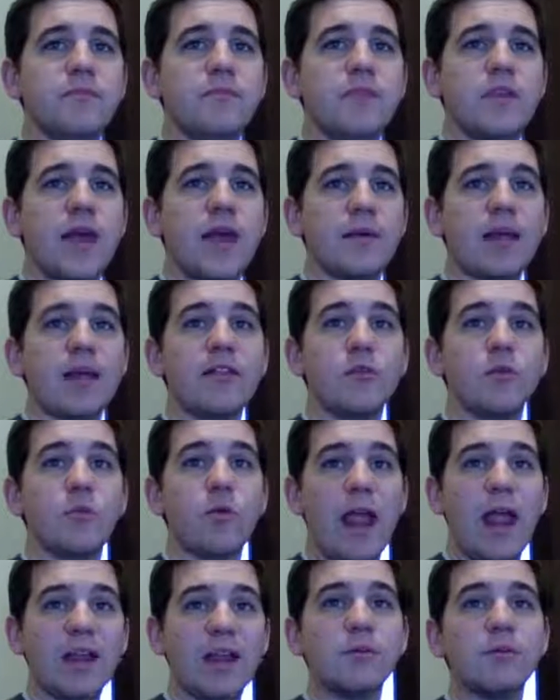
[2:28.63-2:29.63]
Yeah, like the
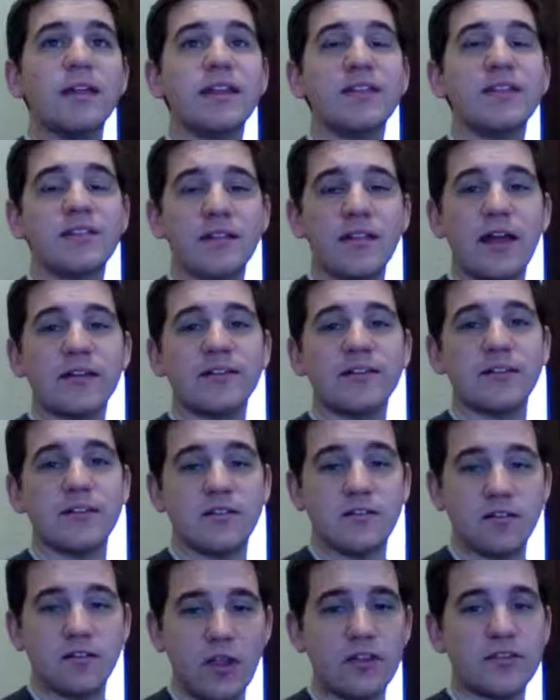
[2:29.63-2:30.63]
randomly selected
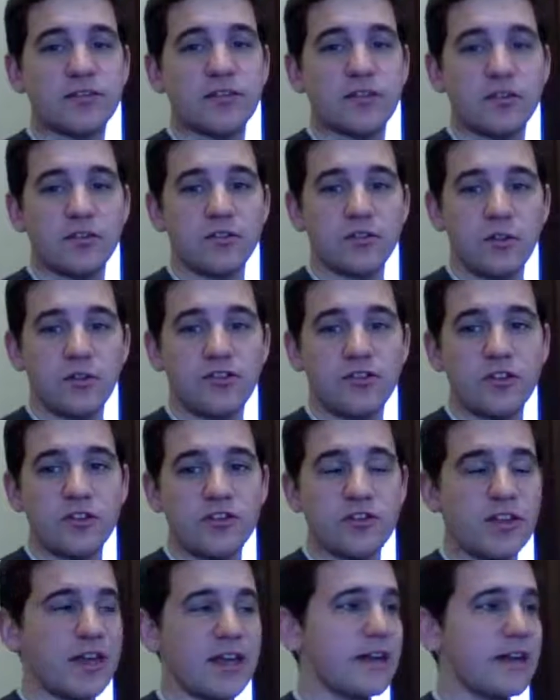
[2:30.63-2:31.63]
clusters. So it's
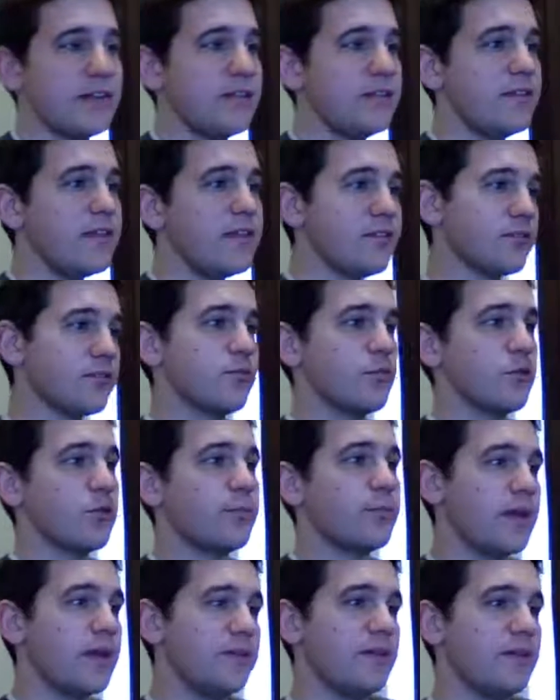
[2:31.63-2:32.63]
just like this group
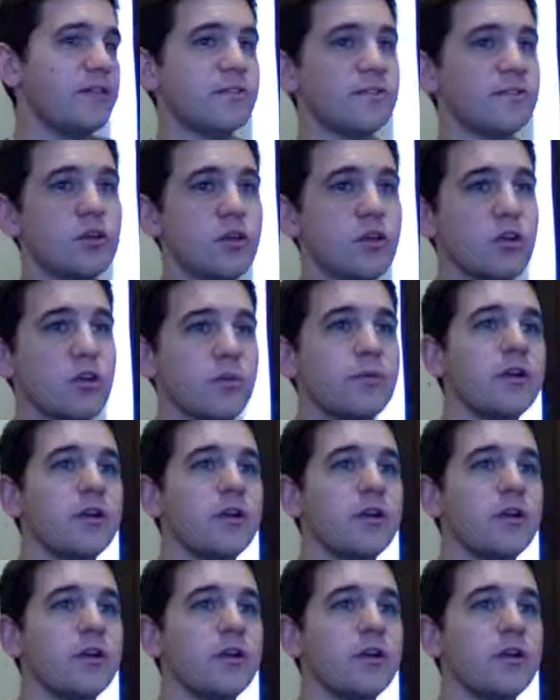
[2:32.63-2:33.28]
and this group.